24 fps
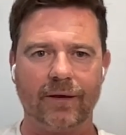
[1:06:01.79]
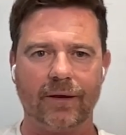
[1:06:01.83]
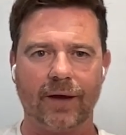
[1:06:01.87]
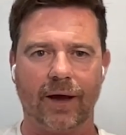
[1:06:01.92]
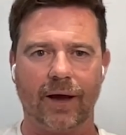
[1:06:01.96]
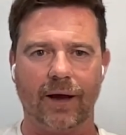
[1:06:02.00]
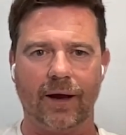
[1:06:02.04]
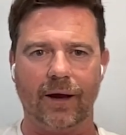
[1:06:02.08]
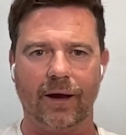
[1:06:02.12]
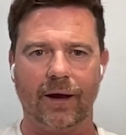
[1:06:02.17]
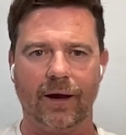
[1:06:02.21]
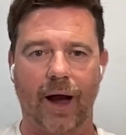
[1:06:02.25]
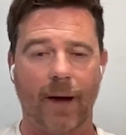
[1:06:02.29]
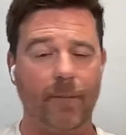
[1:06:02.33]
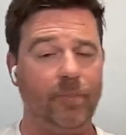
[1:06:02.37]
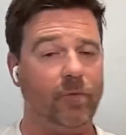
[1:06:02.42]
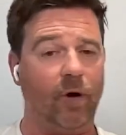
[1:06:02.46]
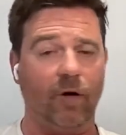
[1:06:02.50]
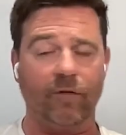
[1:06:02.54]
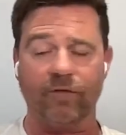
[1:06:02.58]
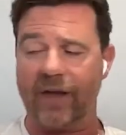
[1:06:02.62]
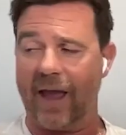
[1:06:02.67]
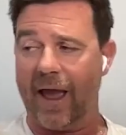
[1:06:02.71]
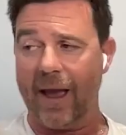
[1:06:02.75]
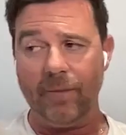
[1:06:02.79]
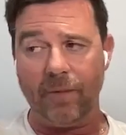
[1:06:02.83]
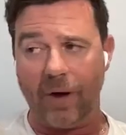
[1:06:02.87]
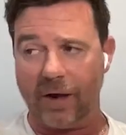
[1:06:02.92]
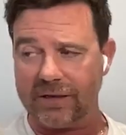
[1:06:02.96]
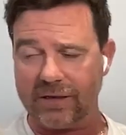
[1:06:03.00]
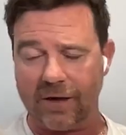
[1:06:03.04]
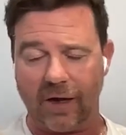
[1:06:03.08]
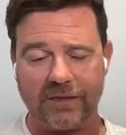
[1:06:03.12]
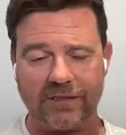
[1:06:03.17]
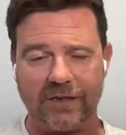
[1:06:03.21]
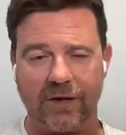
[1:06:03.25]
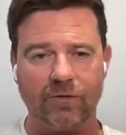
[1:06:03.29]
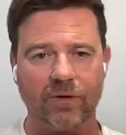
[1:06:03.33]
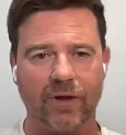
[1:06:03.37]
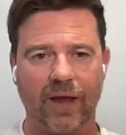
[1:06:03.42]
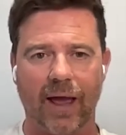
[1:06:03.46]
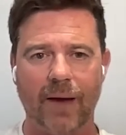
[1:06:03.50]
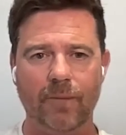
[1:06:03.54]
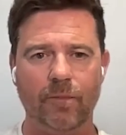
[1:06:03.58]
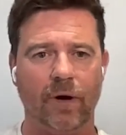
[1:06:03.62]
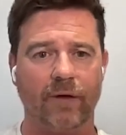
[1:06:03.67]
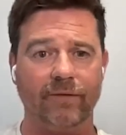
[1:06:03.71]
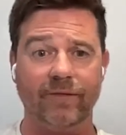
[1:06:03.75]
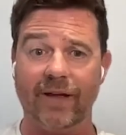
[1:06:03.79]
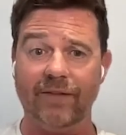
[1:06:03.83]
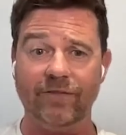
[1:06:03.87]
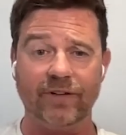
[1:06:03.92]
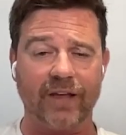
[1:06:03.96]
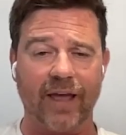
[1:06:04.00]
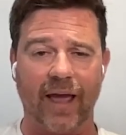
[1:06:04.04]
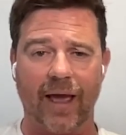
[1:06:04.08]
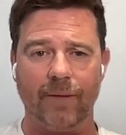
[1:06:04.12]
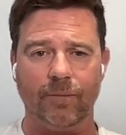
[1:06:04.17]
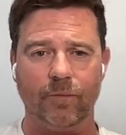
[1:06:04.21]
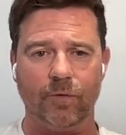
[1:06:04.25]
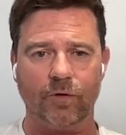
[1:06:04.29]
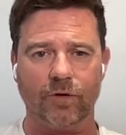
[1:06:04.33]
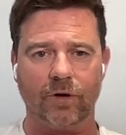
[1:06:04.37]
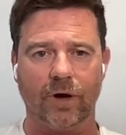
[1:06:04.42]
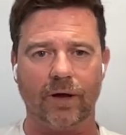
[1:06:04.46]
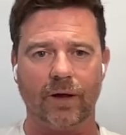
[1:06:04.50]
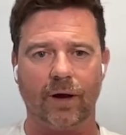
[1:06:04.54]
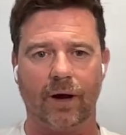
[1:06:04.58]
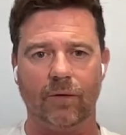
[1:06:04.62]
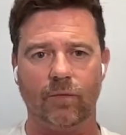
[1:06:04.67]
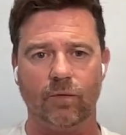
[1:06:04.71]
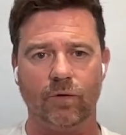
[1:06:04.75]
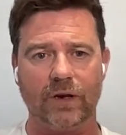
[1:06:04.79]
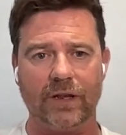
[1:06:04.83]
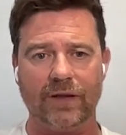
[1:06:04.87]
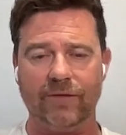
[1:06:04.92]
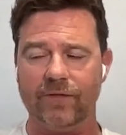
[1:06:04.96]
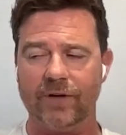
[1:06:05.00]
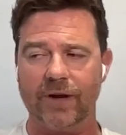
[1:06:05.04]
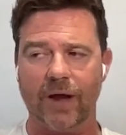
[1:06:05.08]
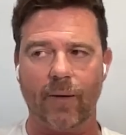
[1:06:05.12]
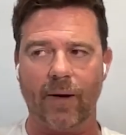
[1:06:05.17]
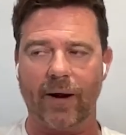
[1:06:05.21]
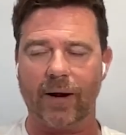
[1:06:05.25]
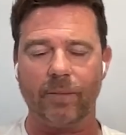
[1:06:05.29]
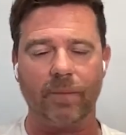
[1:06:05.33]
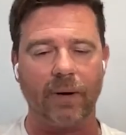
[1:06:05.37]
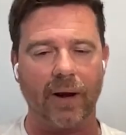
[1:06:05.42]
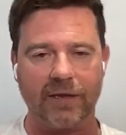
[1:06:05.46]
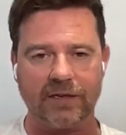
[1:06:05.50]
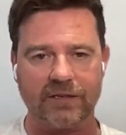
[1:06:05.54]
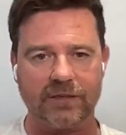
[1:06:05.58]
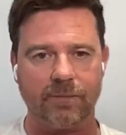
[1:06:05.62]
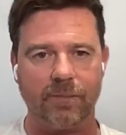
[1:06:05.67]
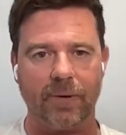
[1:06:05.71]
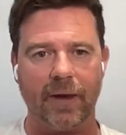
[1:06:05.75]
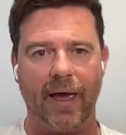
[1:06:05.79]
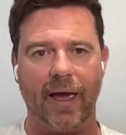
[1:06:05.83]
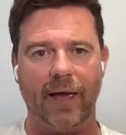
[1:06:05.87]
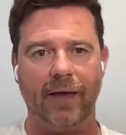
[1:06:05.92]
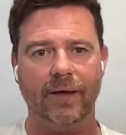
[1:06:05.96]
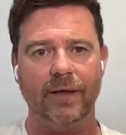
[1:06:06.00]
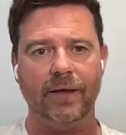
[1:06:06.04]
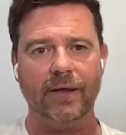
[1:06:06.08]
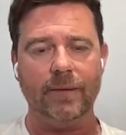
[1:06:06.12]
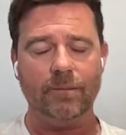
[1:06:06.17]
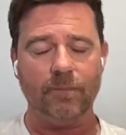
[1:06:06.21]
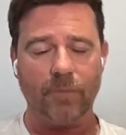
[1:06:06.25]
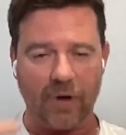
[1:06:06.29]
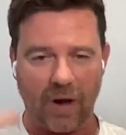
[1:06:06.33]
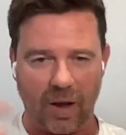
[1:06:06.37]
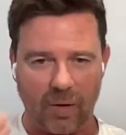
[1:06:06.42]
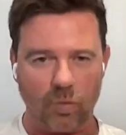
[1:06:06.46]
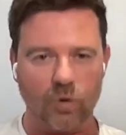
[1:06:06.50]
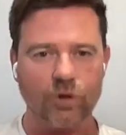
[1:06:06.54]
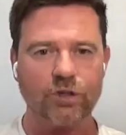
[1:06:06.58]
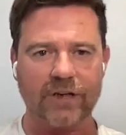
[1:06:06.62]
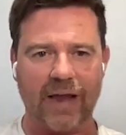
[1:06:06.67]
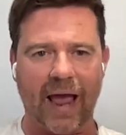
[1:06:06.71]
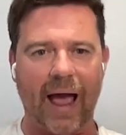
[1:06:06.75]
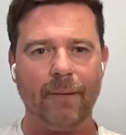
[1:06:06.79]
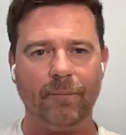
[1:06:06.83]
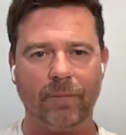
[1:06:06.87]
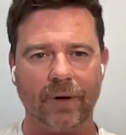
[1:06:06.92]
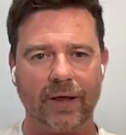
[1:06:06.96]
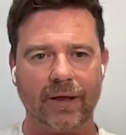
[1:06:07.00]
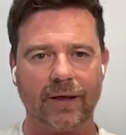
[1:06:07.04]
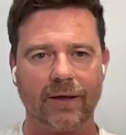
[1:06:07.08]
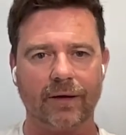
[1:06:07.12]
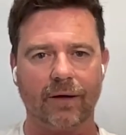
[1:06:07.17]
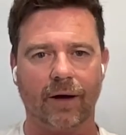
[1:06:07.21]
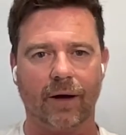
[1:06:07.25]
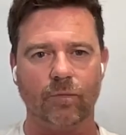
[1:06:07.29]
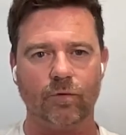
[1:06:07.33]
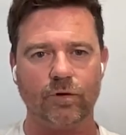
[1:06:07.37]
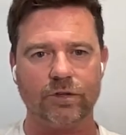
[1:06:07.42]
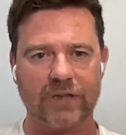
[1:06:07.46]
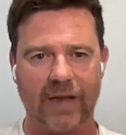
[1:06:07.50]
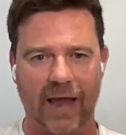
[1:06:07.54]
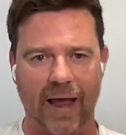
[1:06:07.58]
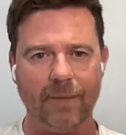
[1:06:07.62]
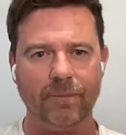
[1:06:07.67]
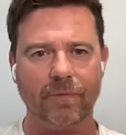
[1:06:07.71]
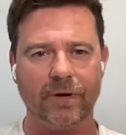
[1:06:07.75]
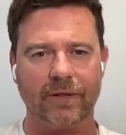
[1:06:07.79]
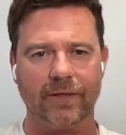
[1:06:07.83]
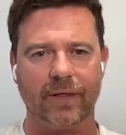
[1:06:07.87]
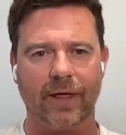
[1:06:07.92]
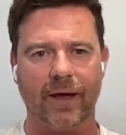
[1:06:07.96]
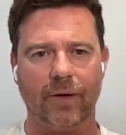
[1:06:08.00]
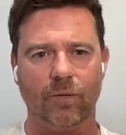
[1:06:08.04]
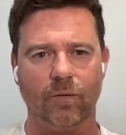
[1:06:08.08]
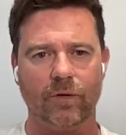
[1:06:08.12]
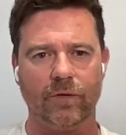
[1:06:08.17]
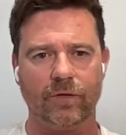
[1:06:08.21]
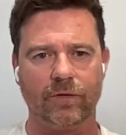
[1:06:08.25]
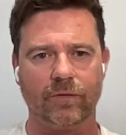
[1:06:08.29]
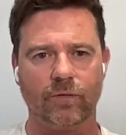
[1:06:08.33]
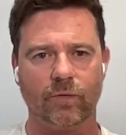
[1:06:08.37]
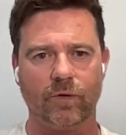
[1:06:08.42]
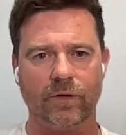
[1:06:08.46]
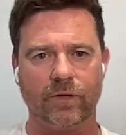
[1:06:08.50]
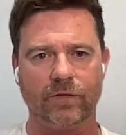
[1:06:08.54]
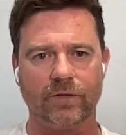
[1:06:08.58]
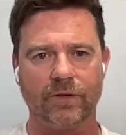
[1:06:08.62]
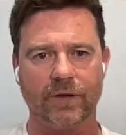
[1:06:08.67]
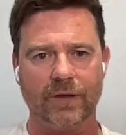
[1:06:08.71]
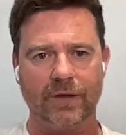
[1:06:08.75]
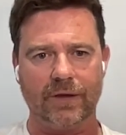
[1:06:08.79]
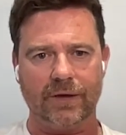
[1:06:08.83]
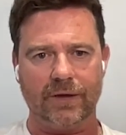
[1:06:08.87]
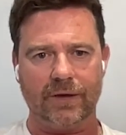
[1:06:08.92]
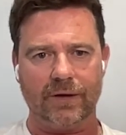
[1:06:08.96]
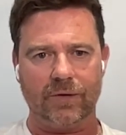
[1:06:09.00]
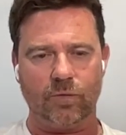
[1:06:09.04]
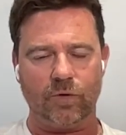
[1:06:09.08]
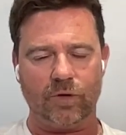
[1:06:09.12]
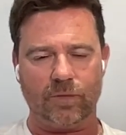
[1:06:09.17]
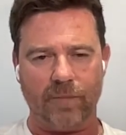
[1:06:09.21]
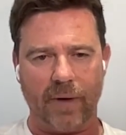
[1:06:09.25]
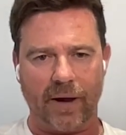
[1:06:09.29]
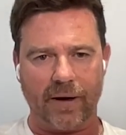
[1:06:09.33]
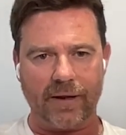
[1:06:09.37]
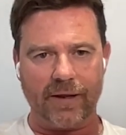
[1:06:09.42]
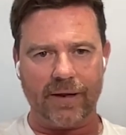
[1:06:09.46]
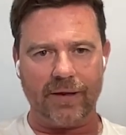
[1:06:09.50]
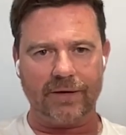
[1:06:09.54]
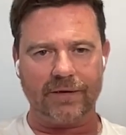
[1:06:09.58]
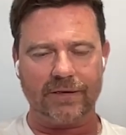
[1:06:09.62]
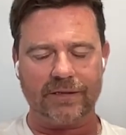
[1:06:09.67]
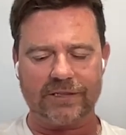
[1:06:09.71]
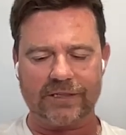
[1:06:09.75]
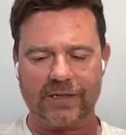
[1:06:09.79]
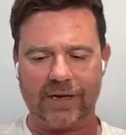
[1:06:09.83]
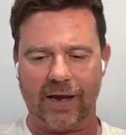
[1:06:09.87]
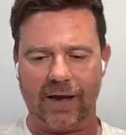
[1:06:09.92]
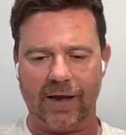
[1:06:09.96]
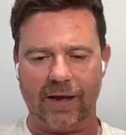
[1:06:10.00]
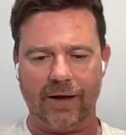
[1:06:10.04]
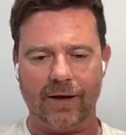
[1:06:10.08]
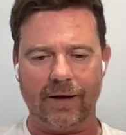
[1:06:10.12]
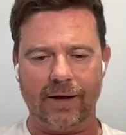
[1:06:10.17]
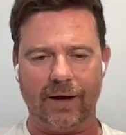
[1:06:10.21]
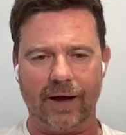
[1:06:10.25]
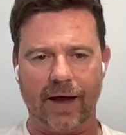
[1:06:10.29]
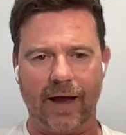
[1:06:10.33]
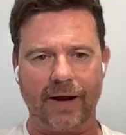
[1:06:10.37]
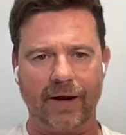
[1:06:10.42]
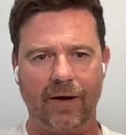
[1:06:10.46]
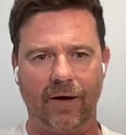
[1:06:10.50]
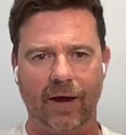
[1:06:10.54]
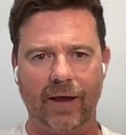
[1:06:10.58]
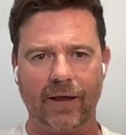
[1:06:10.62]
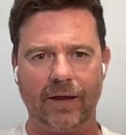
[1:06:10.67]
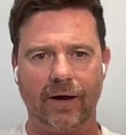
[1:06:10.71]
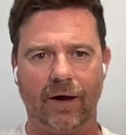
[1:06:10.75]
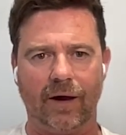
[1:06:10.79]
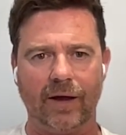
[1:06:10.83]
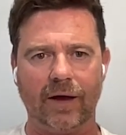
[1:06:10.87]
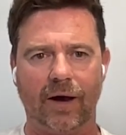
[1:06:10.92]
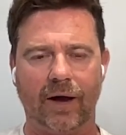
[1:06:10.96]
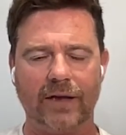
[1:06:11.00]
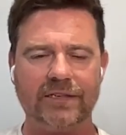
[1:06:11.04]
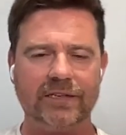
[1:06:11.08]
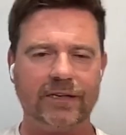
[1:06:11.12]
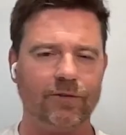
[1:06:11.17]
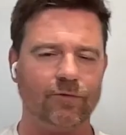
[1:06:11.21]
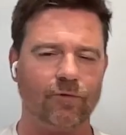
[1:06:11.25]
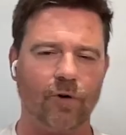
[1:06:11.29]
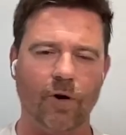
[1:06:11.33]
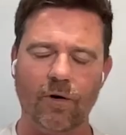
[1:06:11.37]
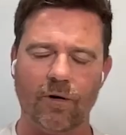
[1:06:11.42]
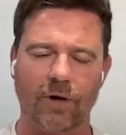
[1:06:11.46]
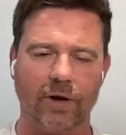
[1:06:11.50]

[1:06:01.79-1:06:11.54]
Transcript: Uh, I'm not a gambler. I, I, don't gamble. I never gamble. I wouldn't even know how to place a bet, but I was gambling. I was gambling there with with with money, and uh, and I, I, I did it wrong.